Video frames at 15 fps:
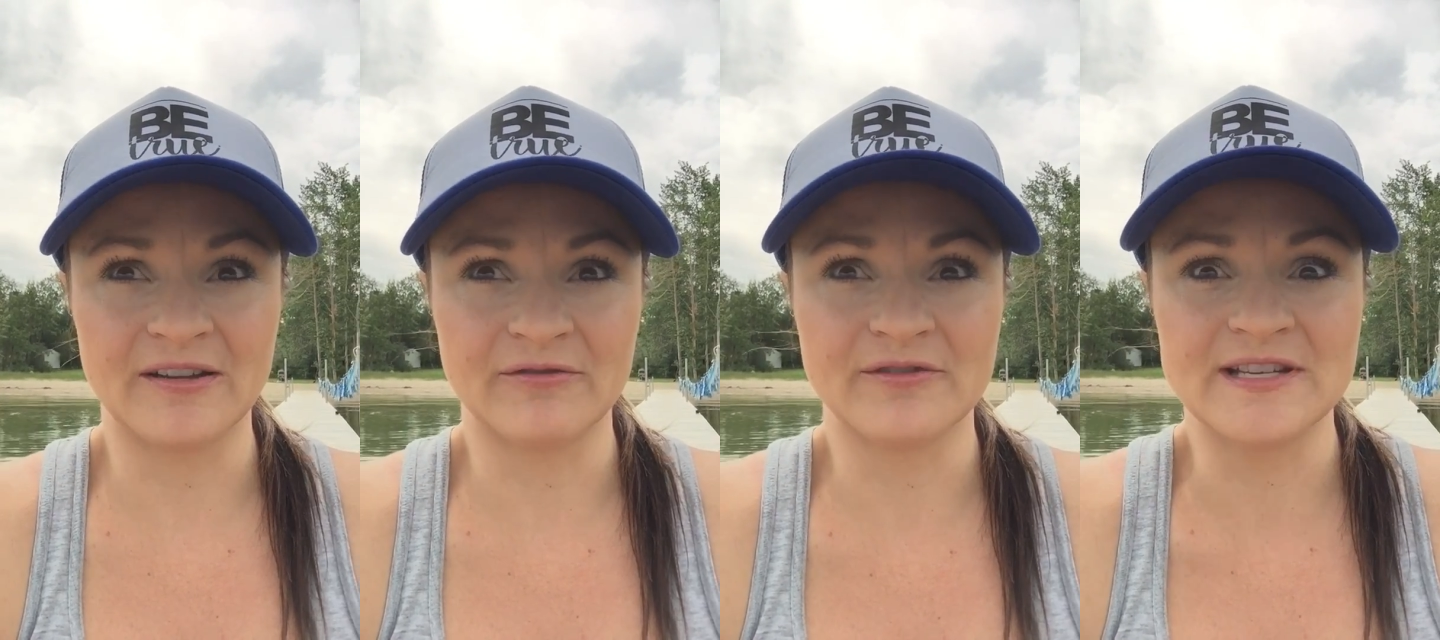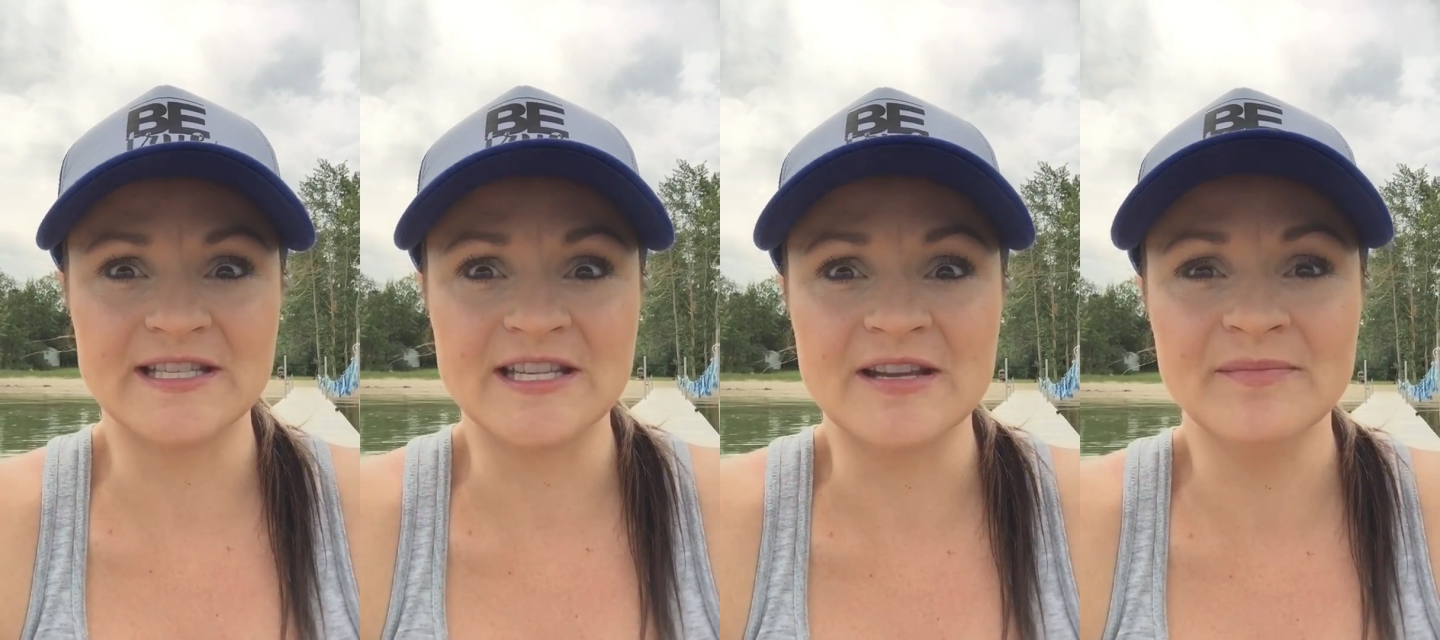
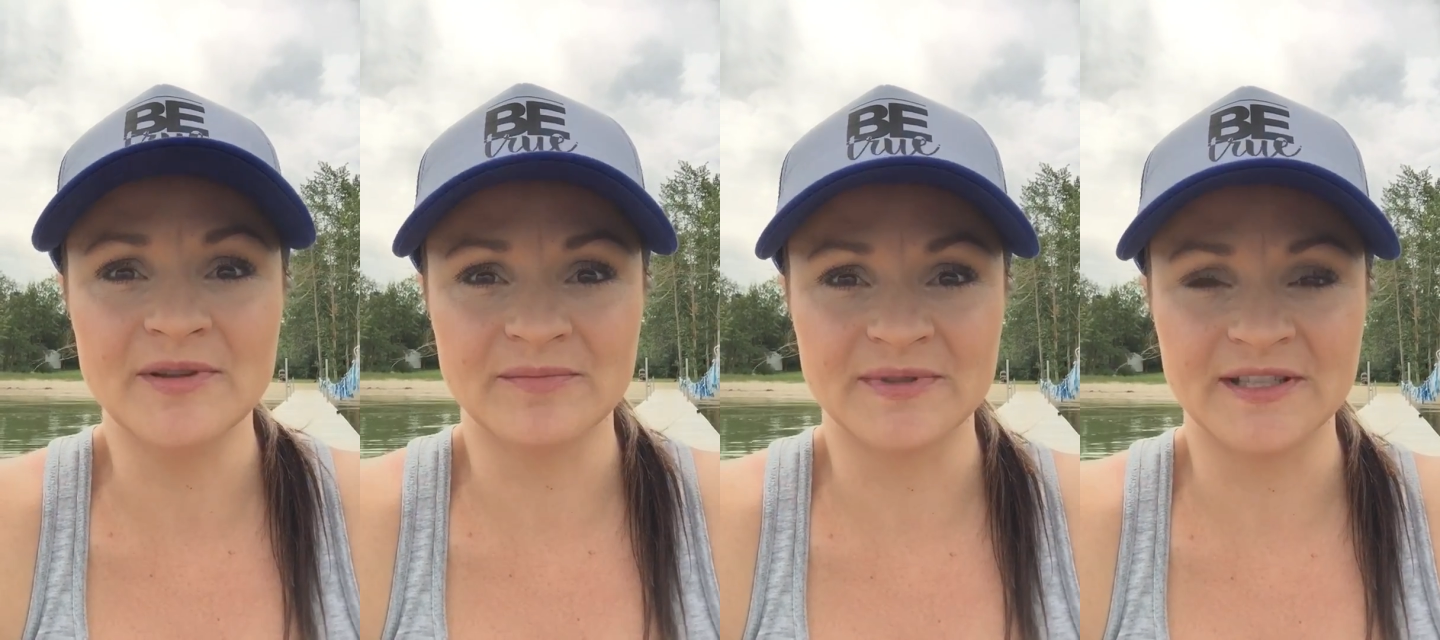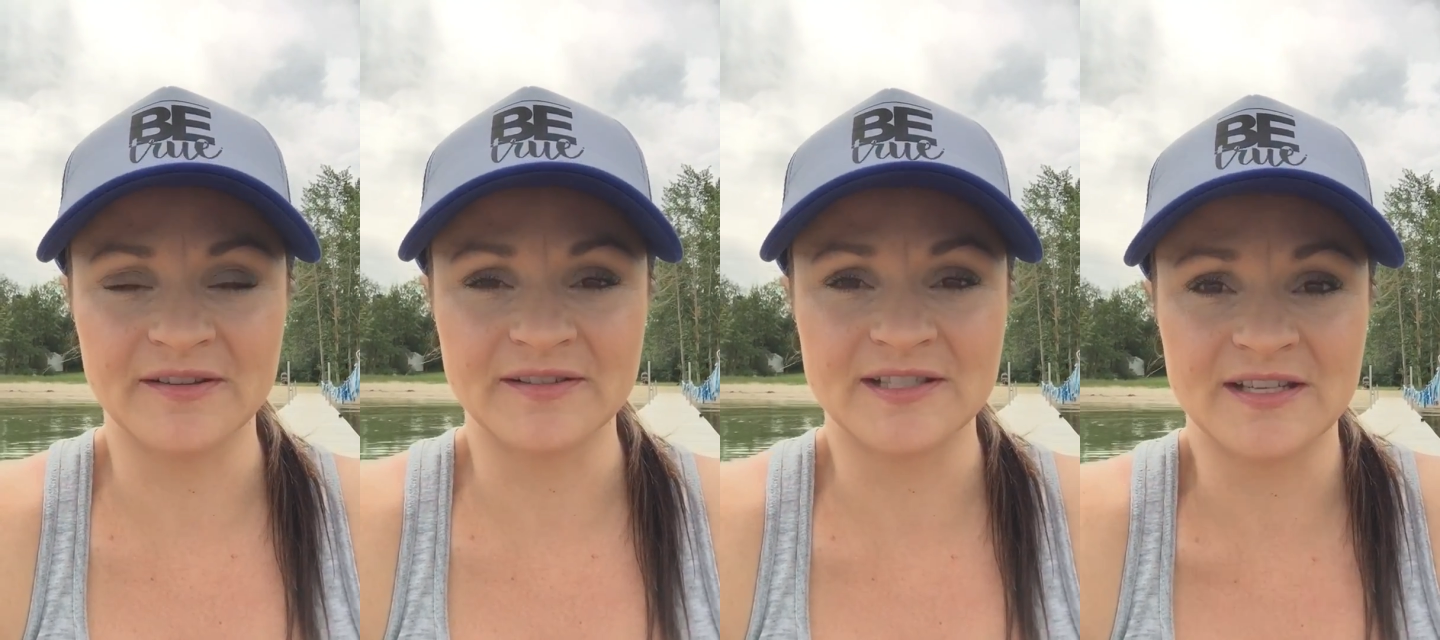redeem
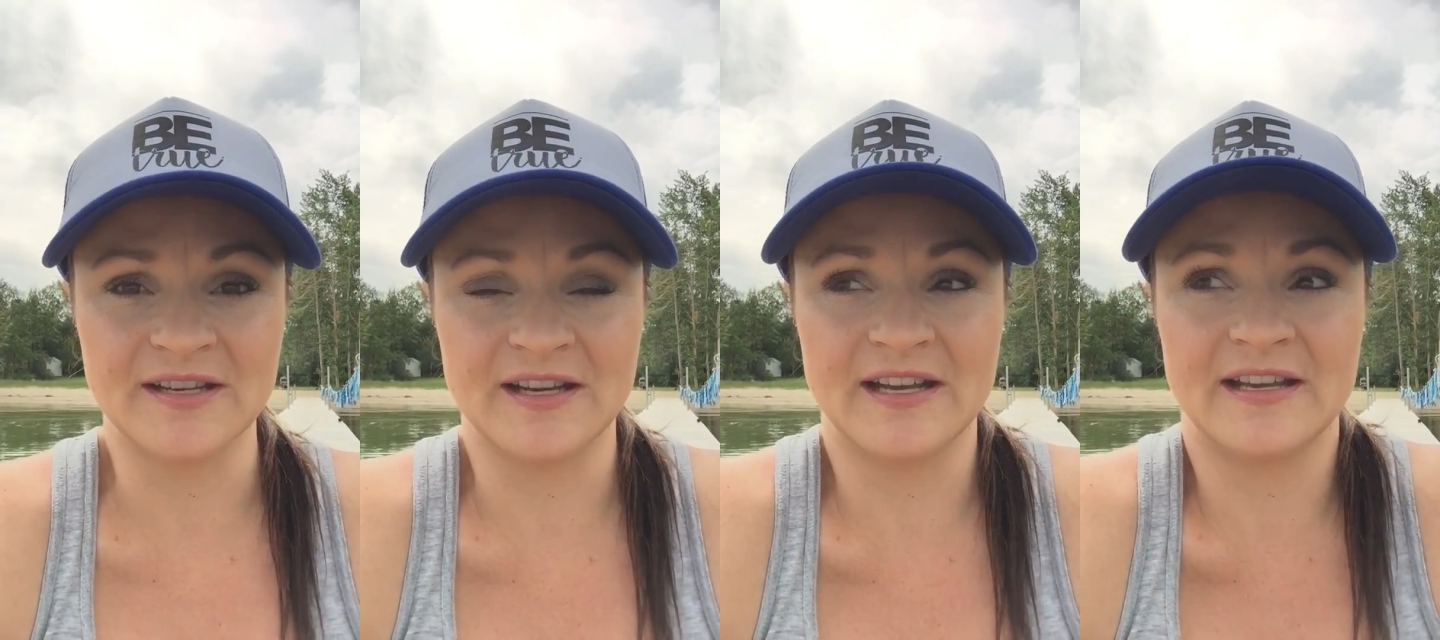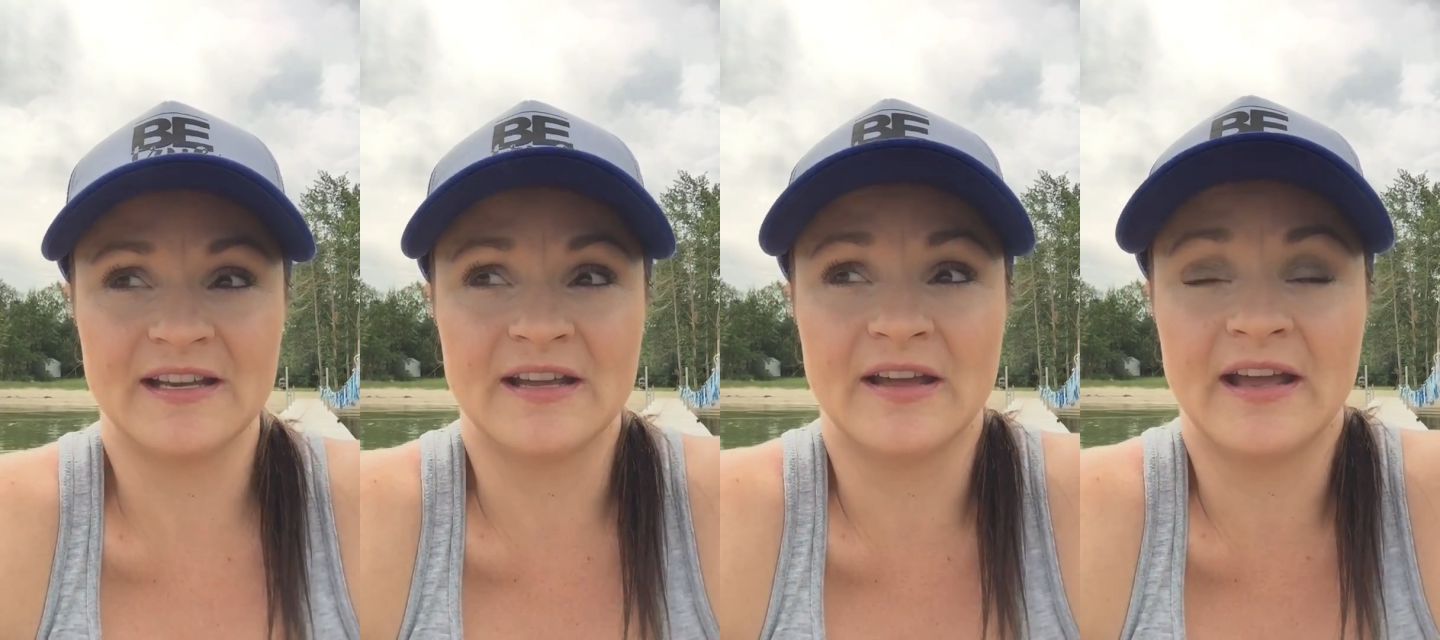themselves,
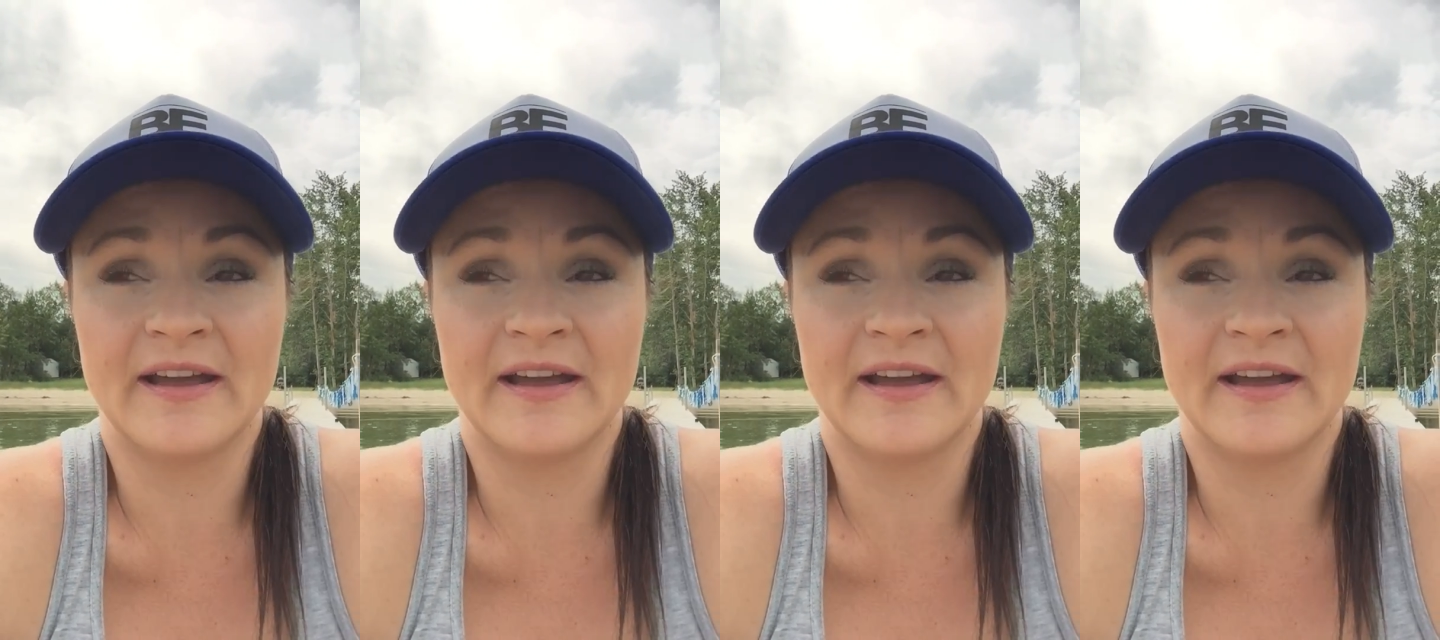to